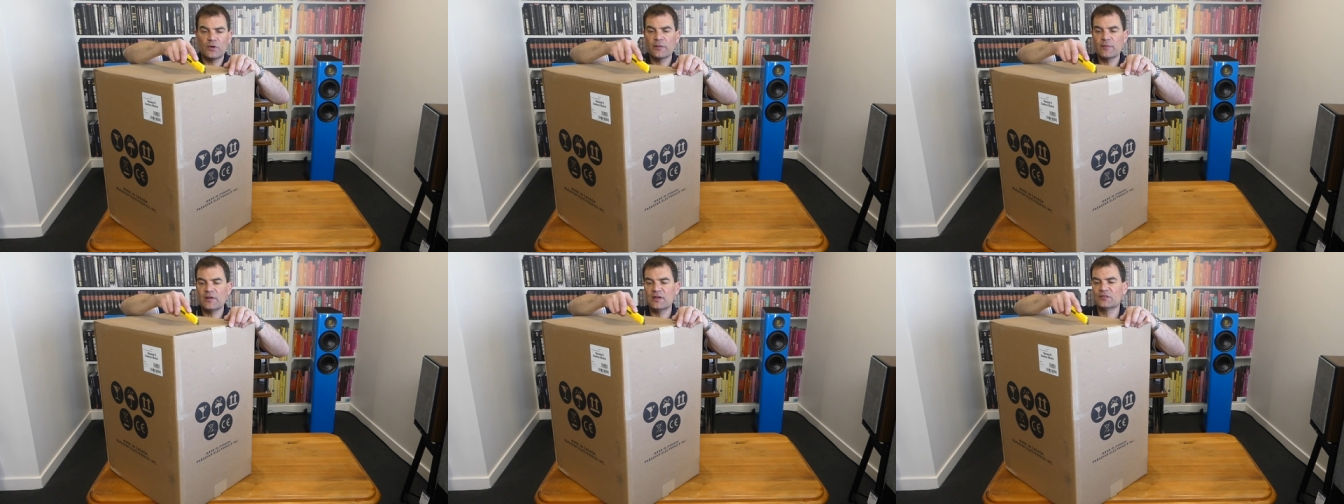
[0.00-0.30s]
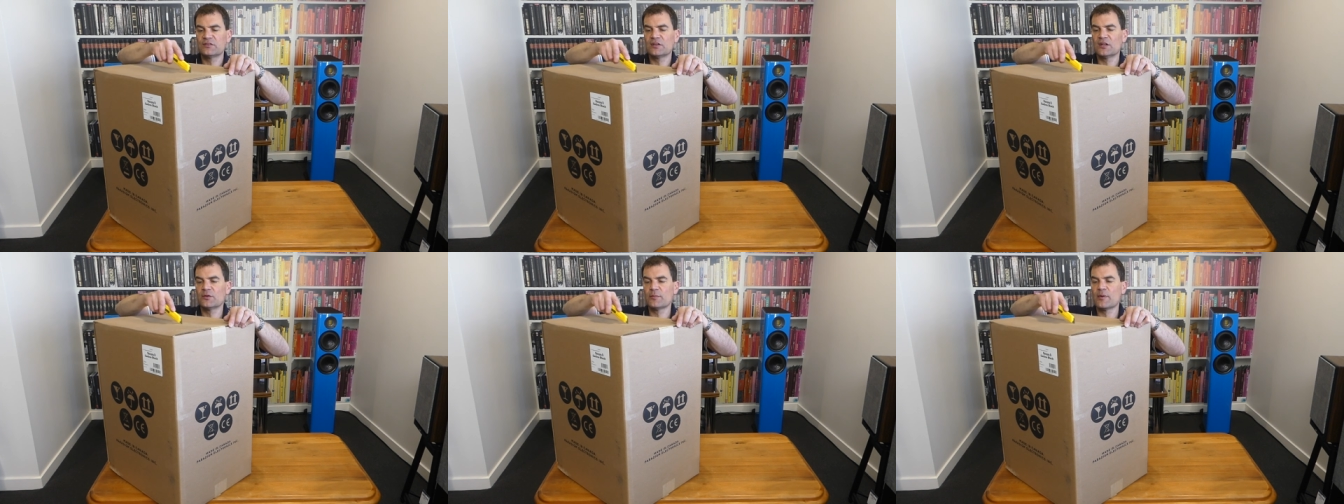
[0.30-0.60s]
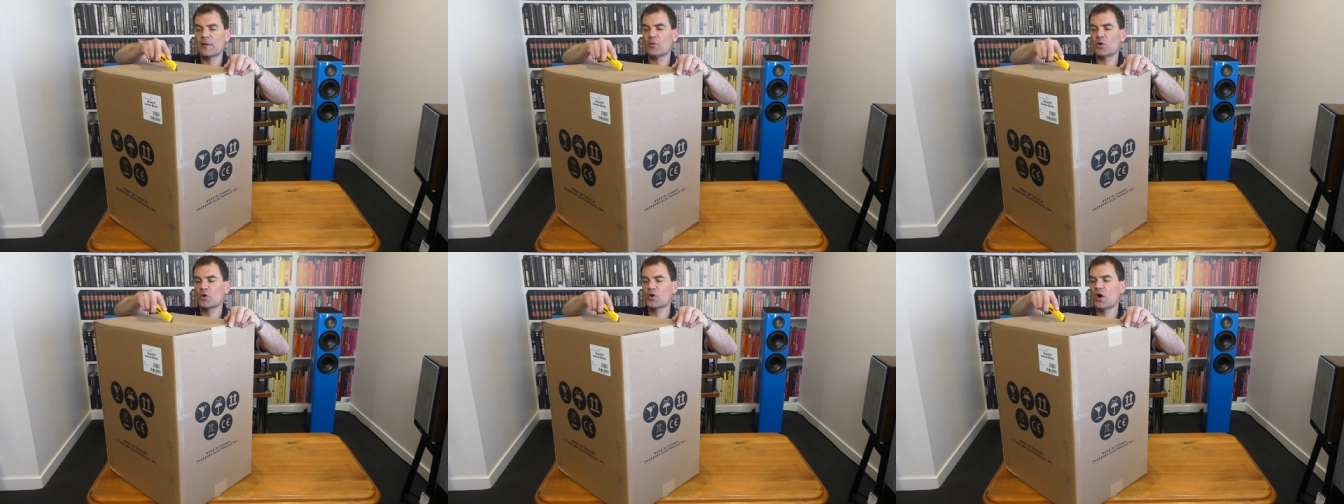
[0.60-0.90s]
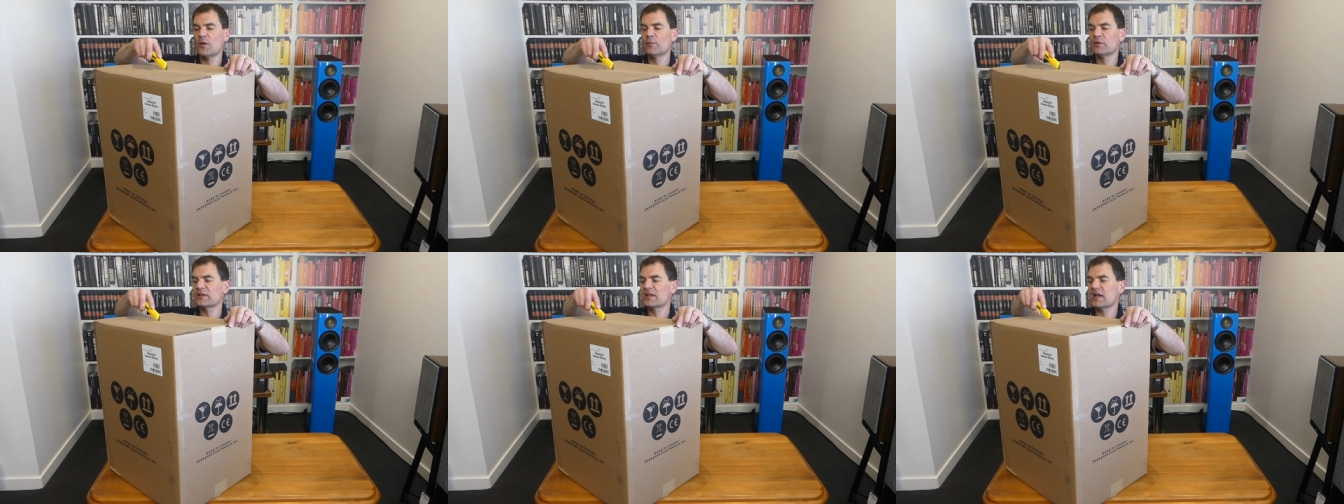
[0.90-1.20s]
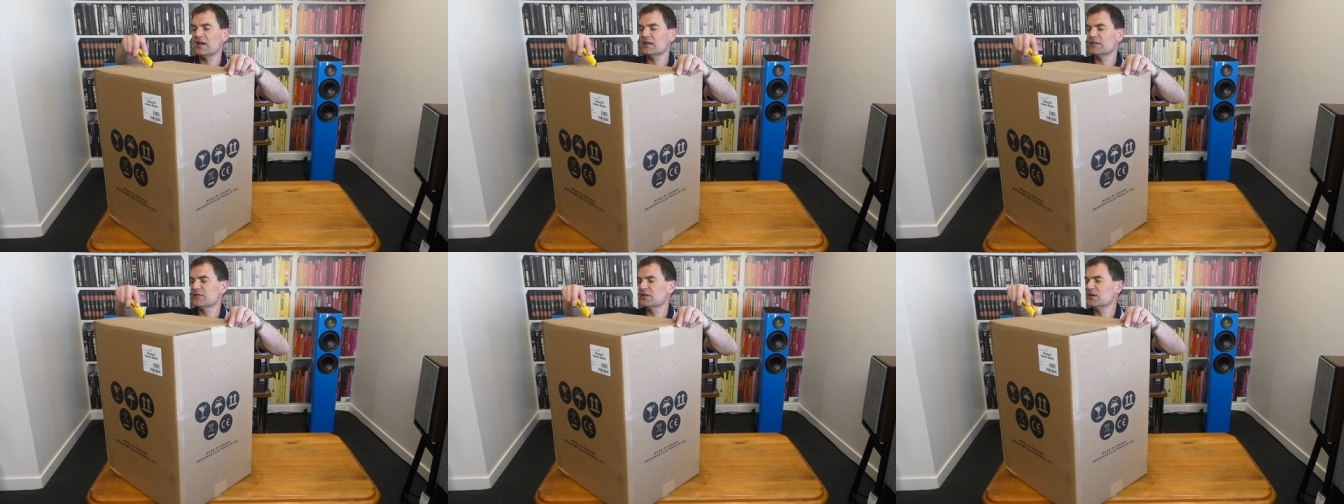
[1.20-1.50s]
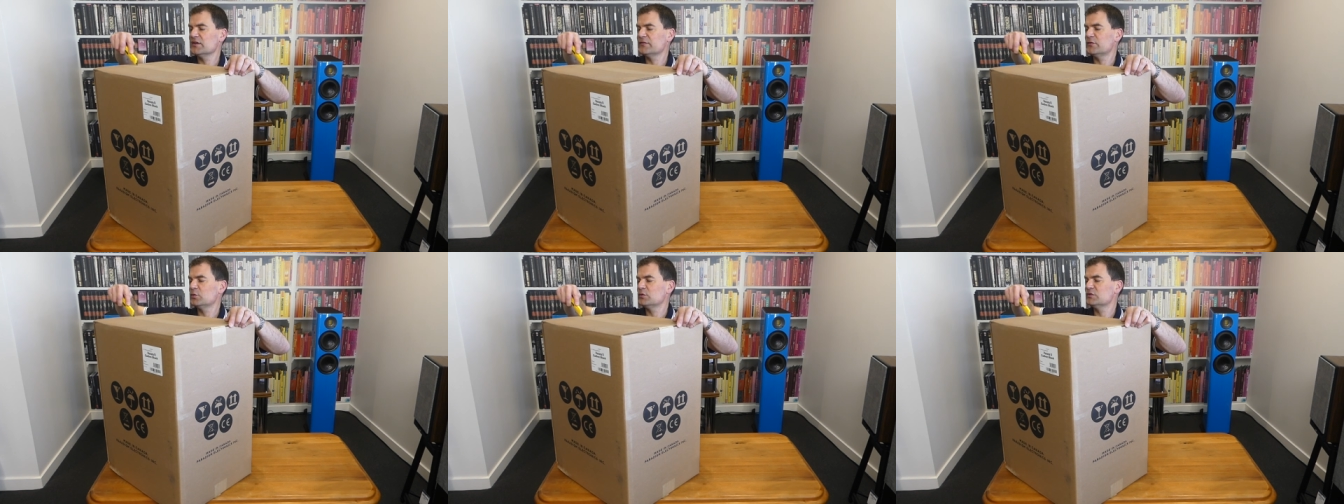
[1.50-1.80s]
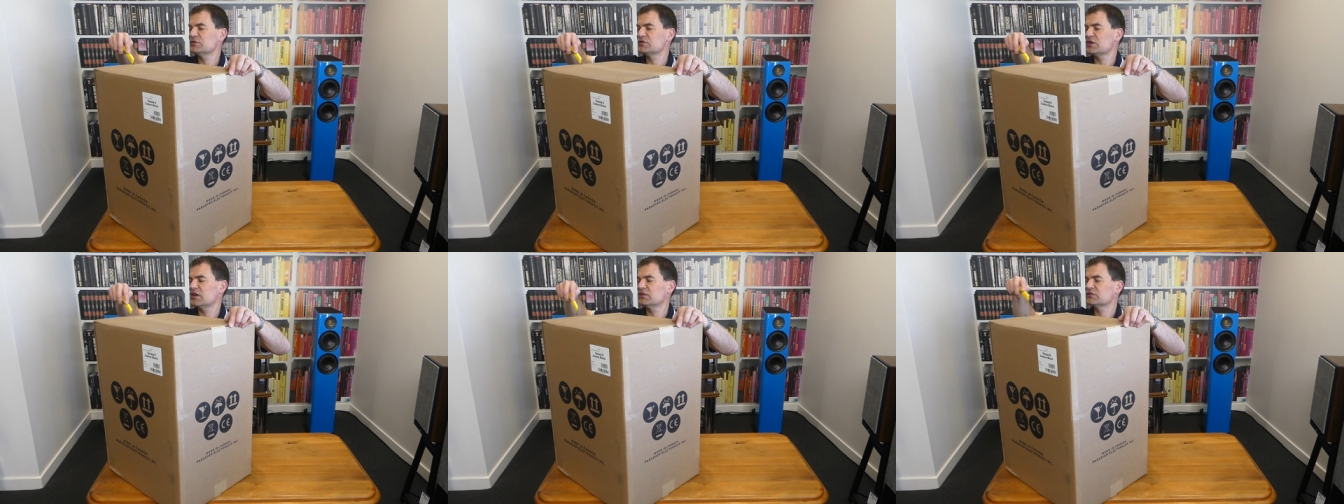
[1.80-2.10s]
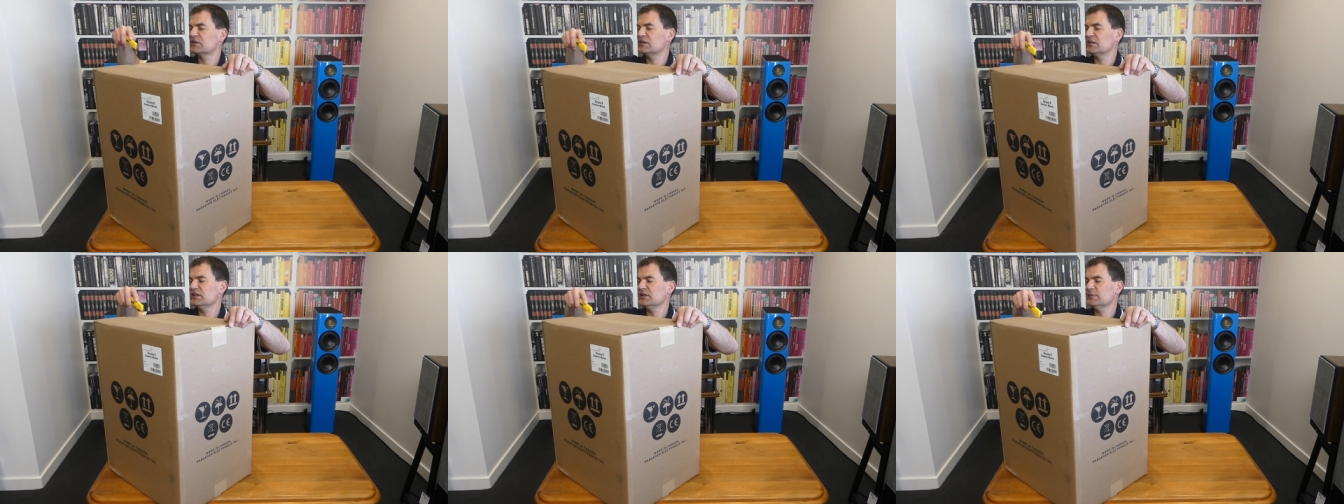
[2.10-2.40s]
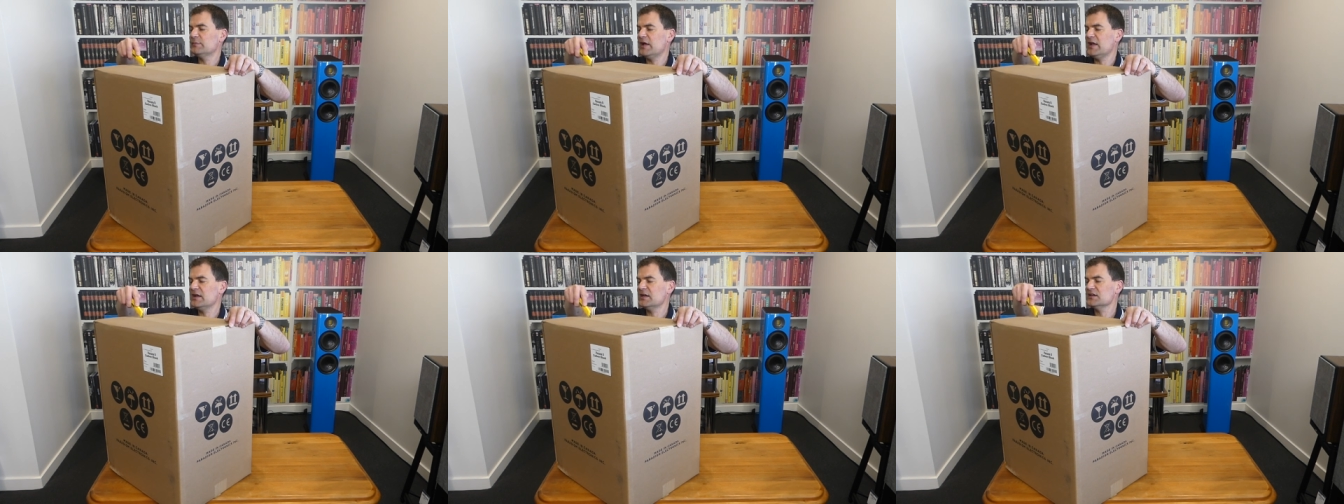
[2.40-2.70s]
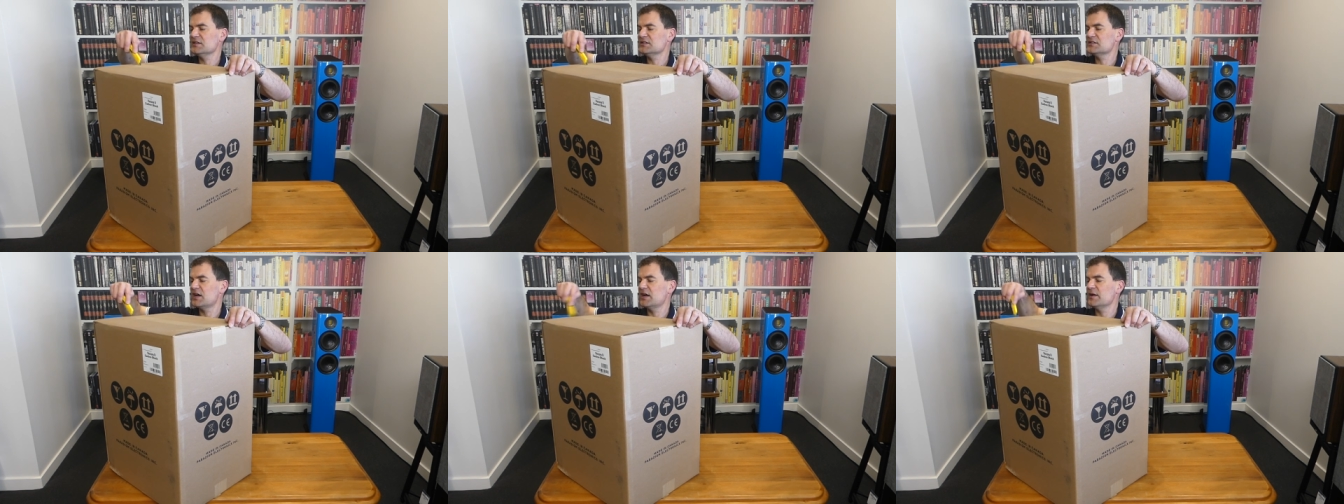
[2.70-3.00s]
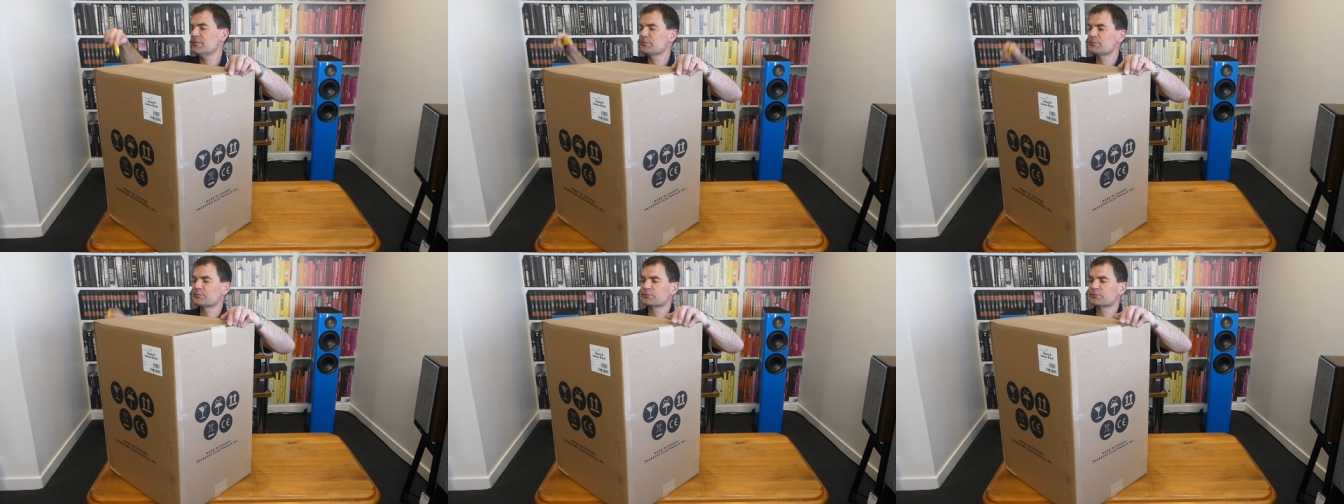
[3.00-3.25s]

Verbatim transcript: I mean it's a little bit more complicated than if it was just clear packing tape.